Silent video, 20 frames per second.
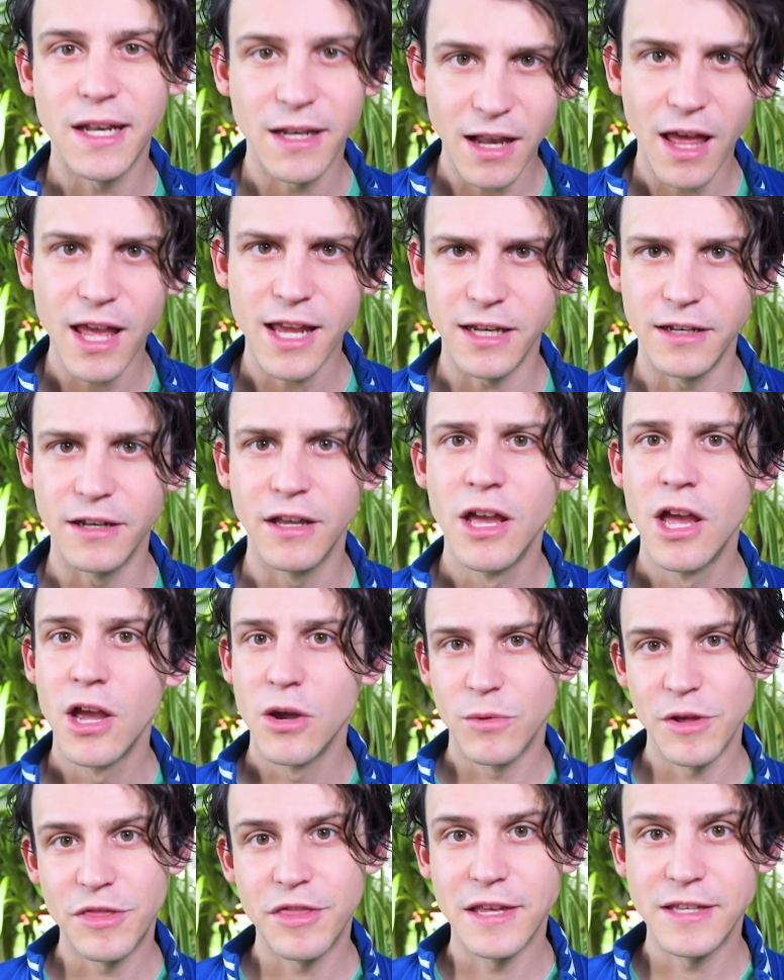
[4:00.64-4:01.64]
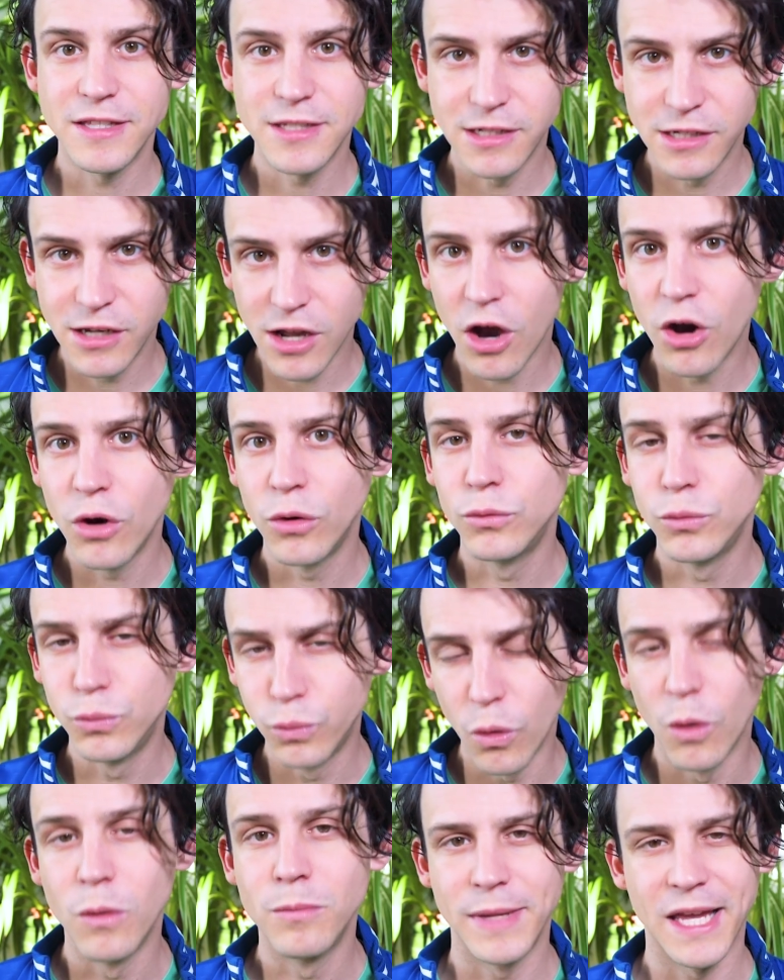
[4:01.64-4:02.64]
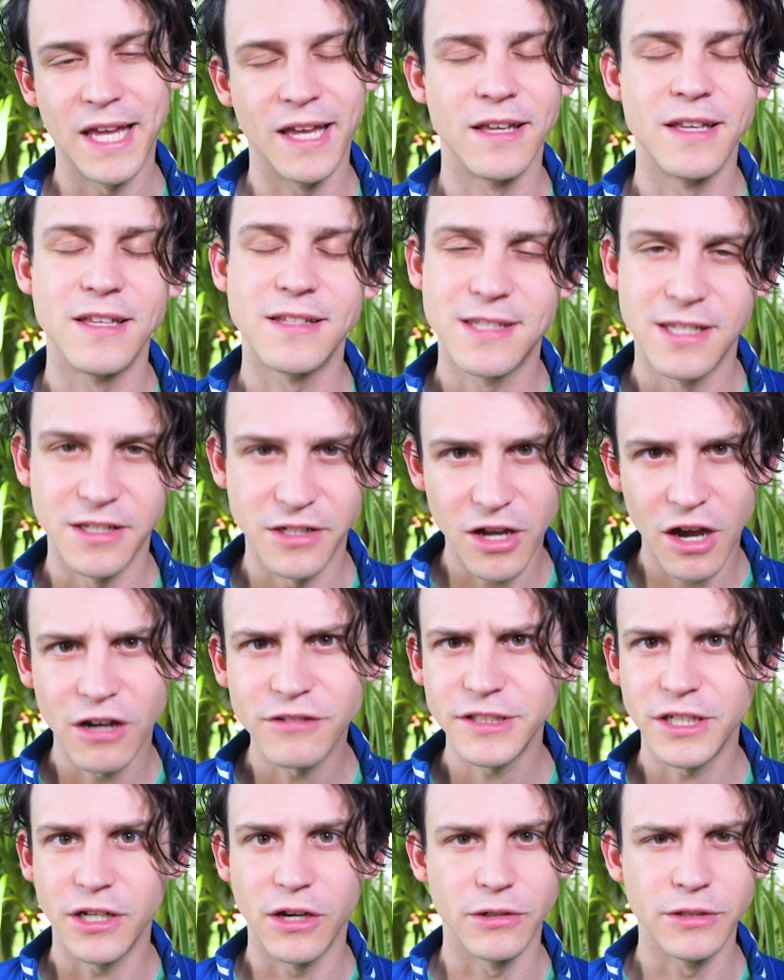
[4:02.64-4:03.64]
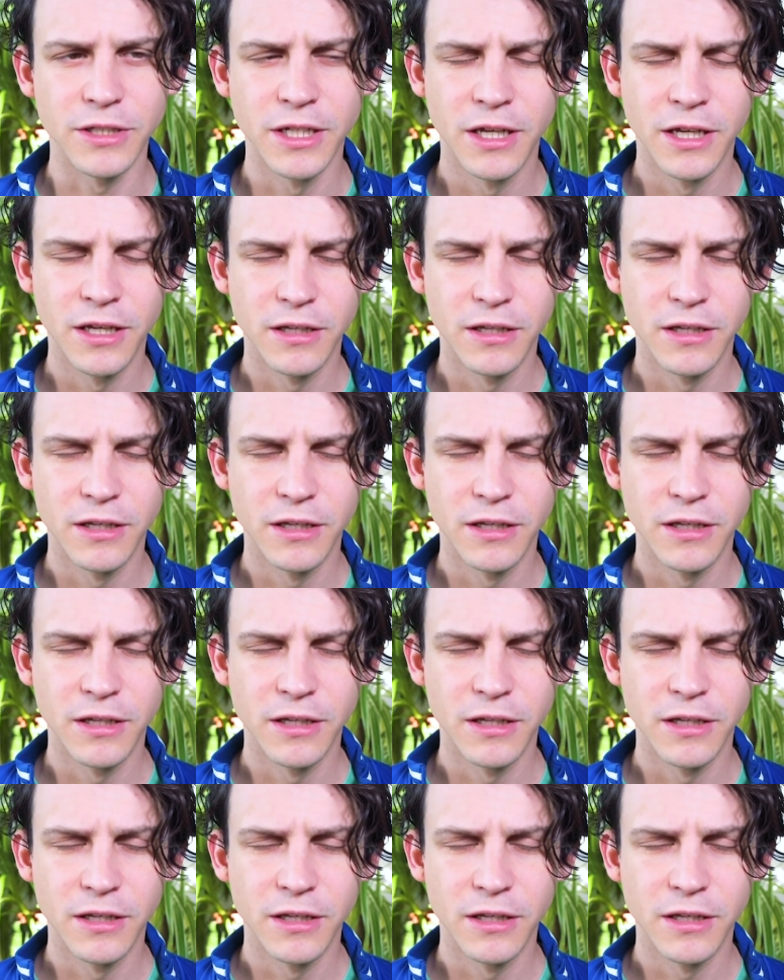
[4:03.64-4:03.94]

in line with this low warming scenario.